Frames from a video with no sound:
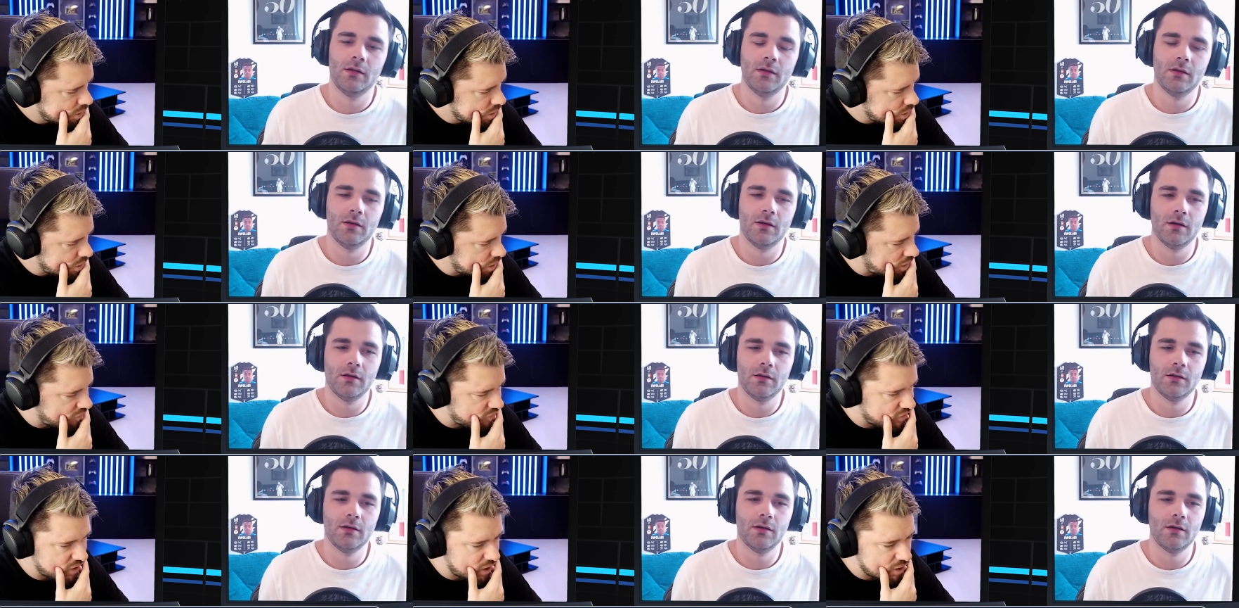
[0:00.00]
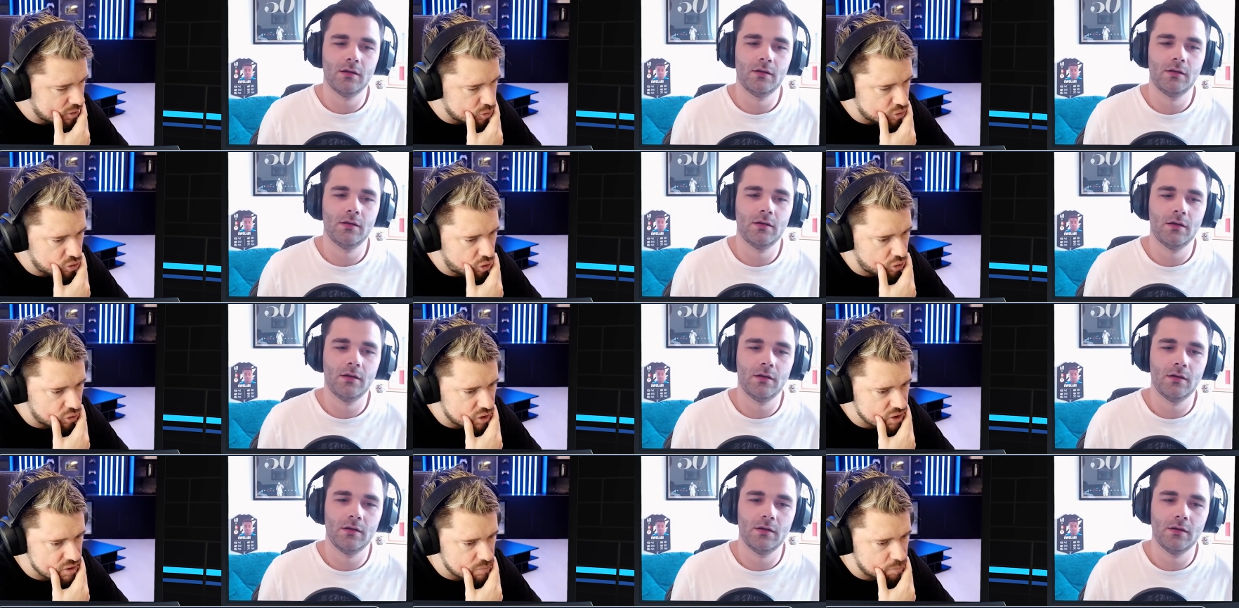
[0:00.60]
Speaker 1: like Fernando Torres
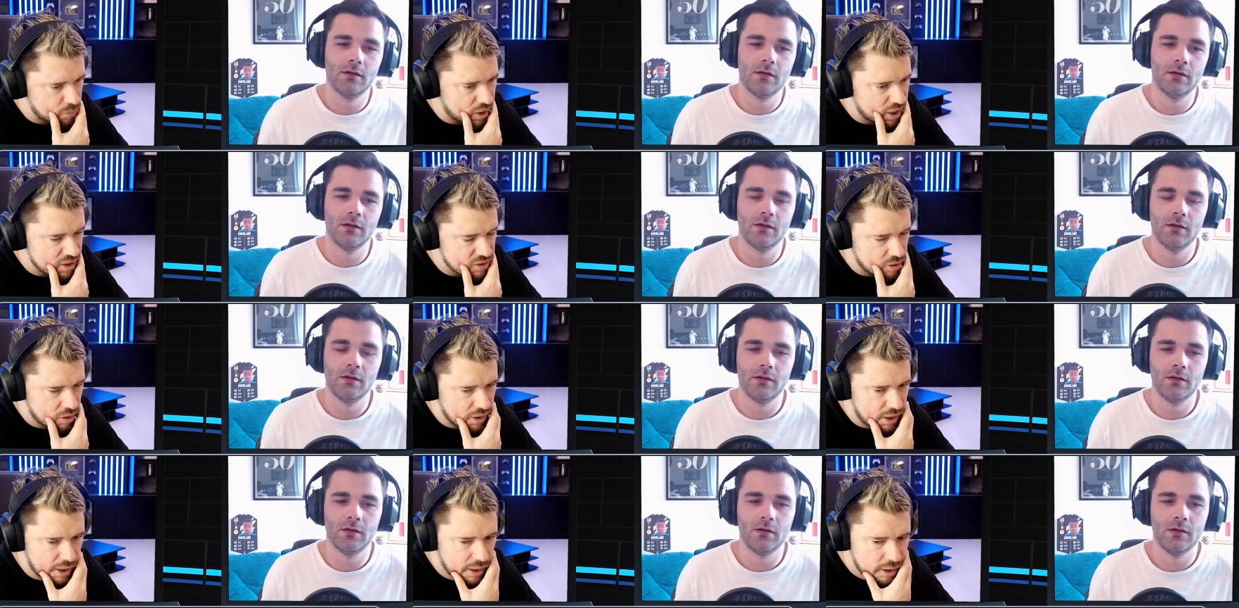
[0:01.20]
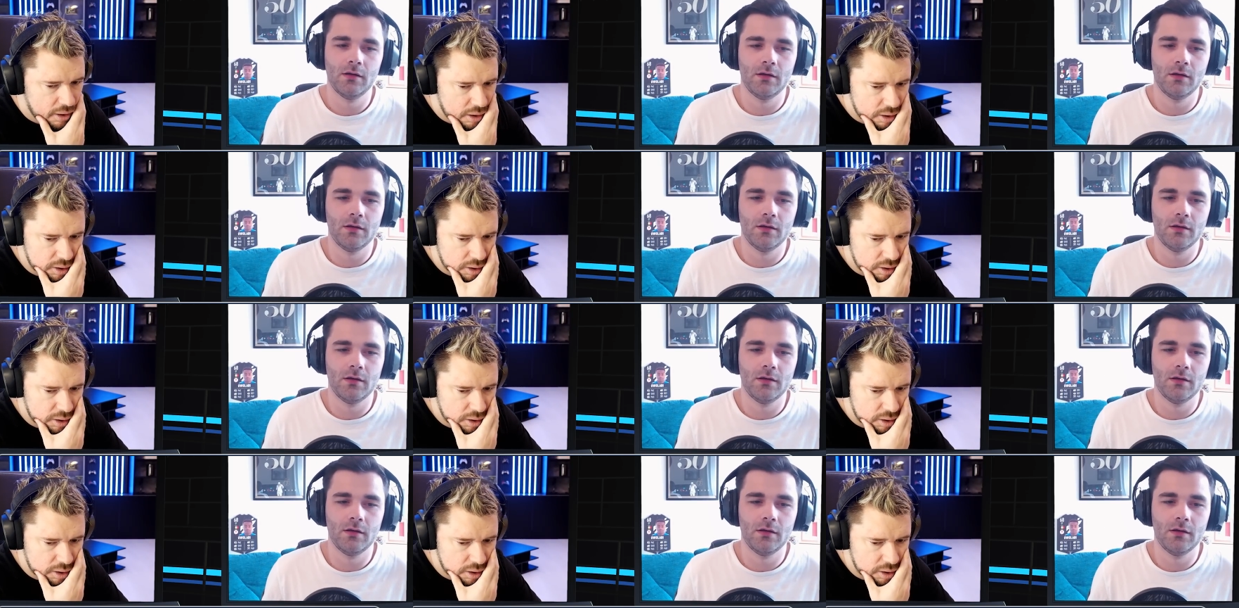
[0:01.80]
and players like that.